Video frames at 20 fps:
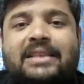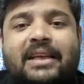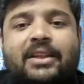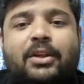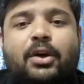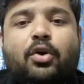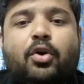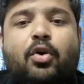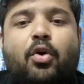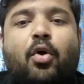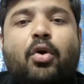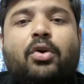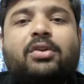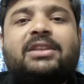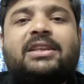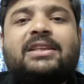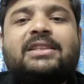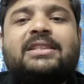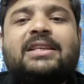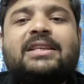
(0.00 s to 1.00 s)
See, the
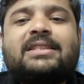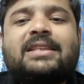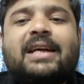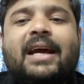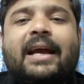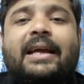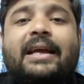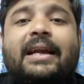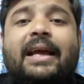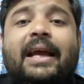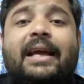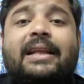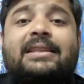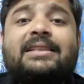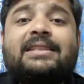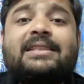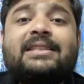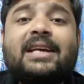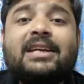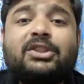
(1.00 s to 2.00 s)
course is designed
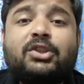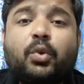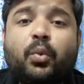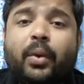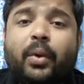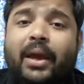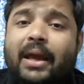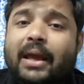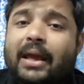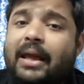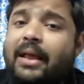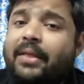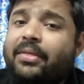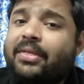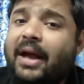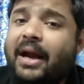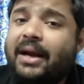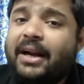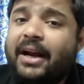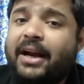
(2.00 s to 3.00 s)
in such a way
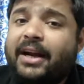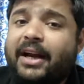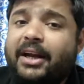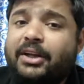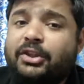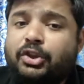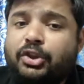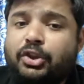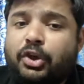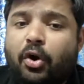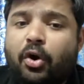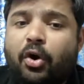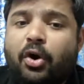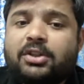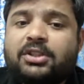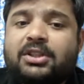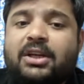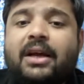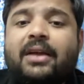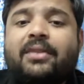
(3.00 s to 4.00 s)
that it
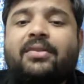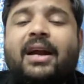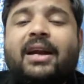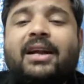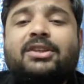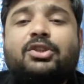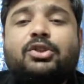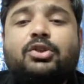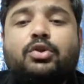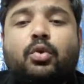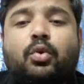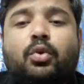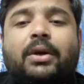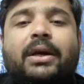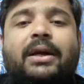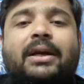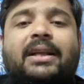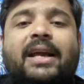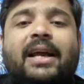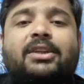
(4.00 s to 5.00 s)
ensures that a
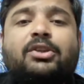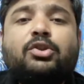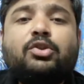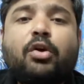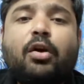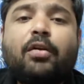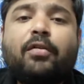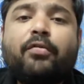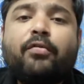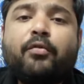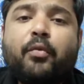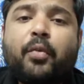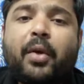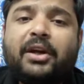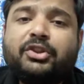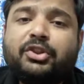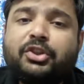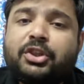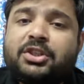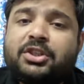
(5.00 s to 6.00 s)
student can solve
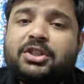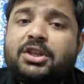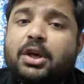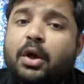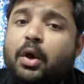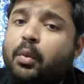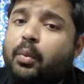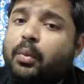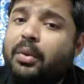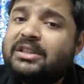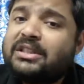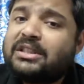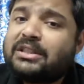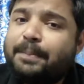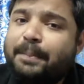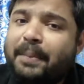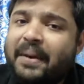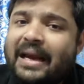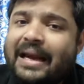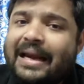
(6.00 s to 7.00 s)
questions with
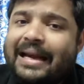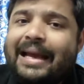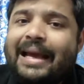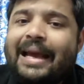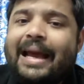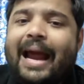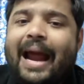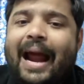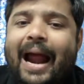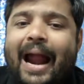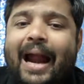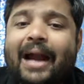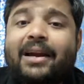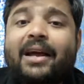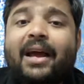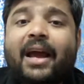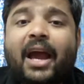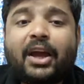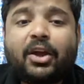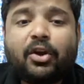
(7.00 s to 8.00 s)
speed
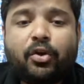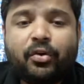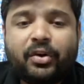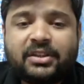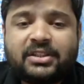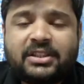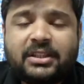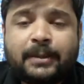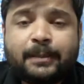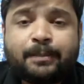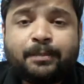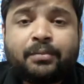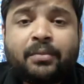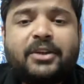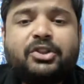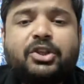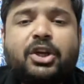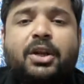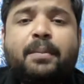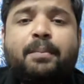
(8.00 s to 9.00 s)
and accuracy.
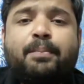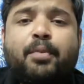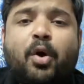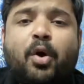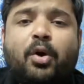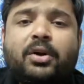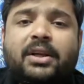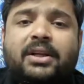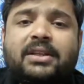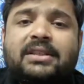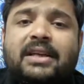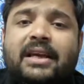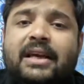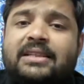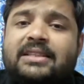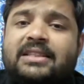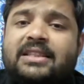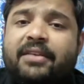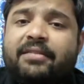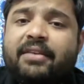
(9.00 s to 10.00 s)
Special importance
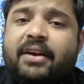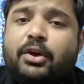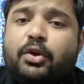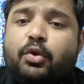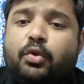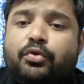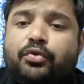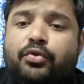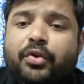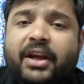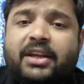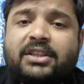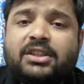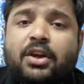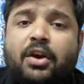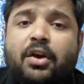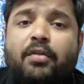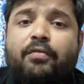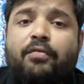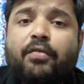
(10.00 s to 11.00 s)
is given to
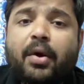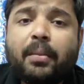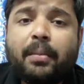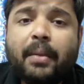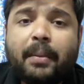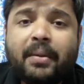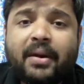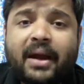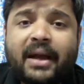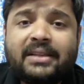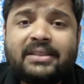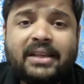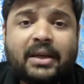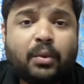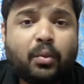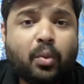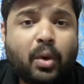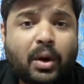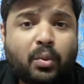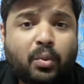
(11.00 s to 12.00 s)
tricks for
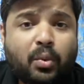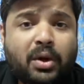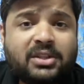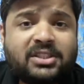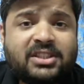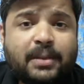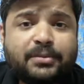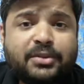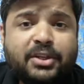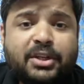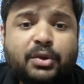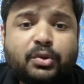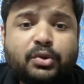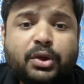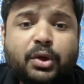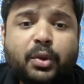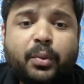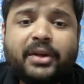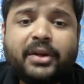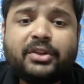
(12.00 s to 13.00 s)
memorizing one-word
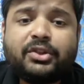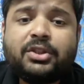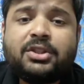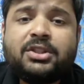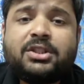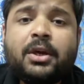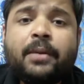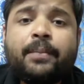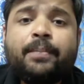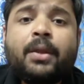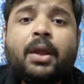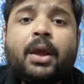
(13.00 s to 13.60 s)
substitution questions,